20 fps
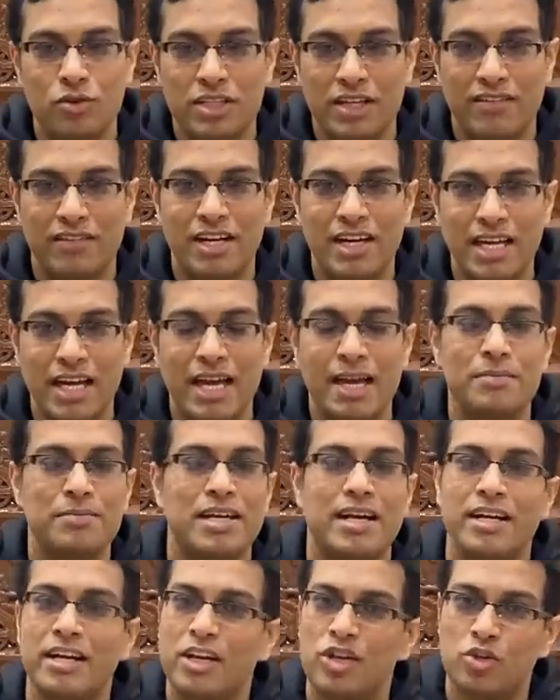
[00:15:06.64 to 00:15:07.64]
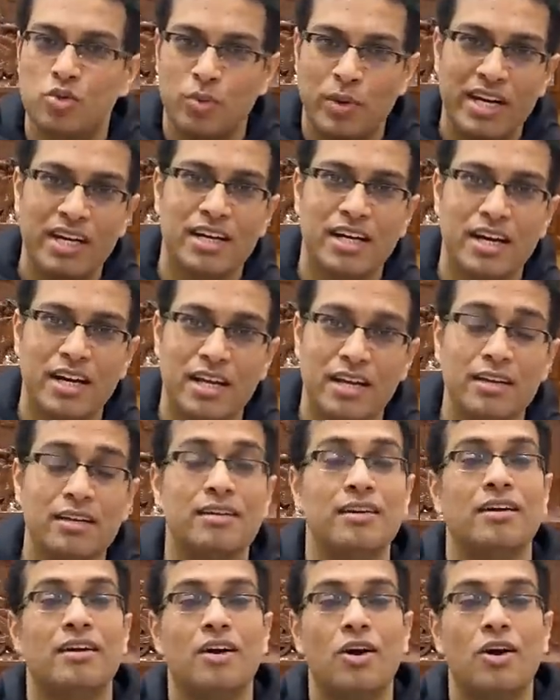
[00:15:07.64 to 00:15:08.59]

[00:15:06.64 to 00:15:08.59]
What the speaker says: to 7 times I did swing trading